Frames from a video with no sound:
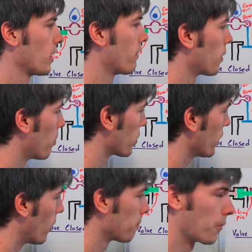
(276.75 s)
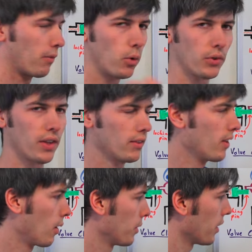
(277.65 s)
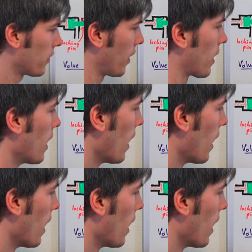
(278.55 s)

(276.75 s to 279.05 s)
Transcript: left to push out. Of course, that's not realistic,